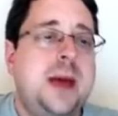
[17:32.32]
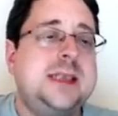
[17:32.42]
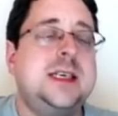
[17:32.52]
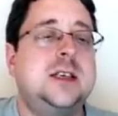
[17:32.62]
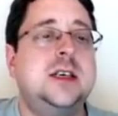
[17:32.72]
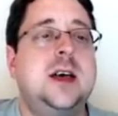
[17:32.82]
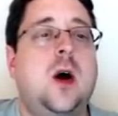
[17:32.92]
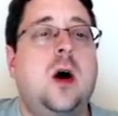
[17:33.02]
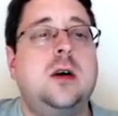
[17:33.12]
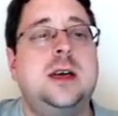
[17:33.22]
Basically,
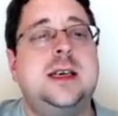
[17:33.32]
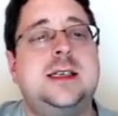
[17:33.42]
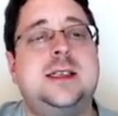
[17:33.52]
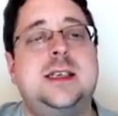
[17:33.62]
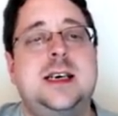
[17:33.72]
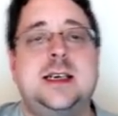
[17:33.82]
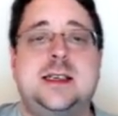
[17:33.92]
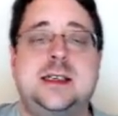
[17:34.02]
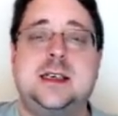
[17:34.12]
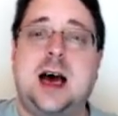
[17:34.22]
all it
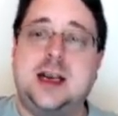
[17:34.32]
is